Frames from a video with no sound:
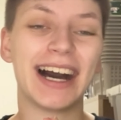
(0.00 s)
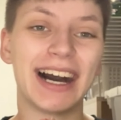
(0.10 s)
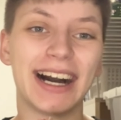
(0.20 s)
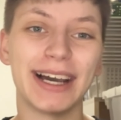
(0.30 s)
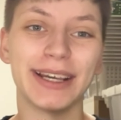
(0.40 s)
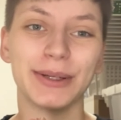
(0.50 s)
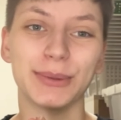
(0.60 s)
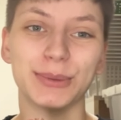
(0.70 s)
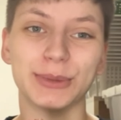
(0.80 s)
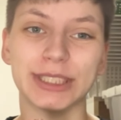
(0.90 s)
I
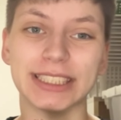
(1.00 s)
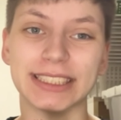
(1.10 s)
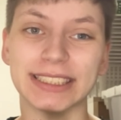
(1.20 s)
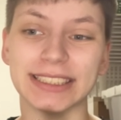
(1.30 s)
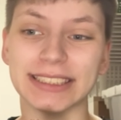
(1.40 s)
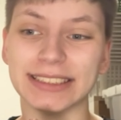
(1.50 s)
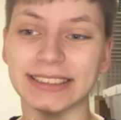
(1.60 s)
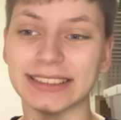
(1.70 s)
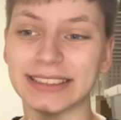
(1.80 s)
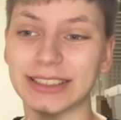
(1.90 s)
will
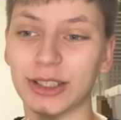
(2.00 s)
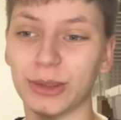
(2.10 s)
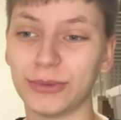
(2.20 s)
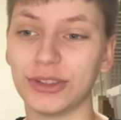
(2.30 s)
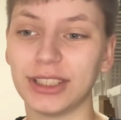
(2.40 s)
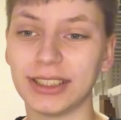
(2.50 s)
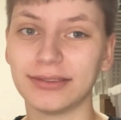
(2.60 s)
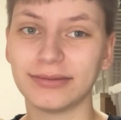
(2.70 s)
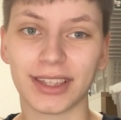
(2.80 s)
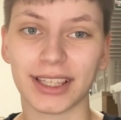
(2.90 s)
hopefully
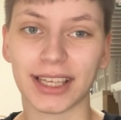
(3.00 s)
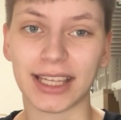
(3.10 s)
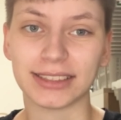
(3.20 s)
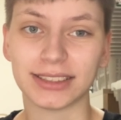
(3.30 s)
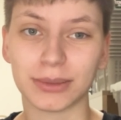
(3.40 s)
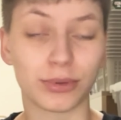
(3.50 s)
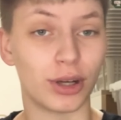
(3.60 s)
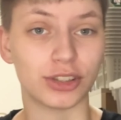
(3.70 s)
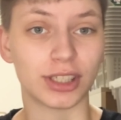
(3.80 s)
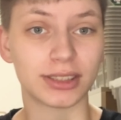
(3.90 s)
get a
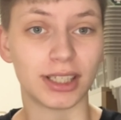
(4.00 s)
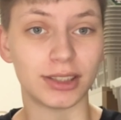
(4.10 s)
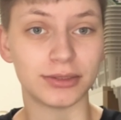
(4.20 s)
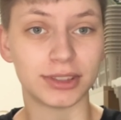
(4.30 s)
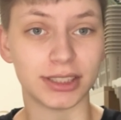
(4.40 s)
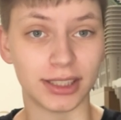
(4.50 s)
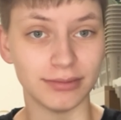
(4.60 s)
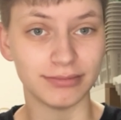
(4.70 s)
project out of today.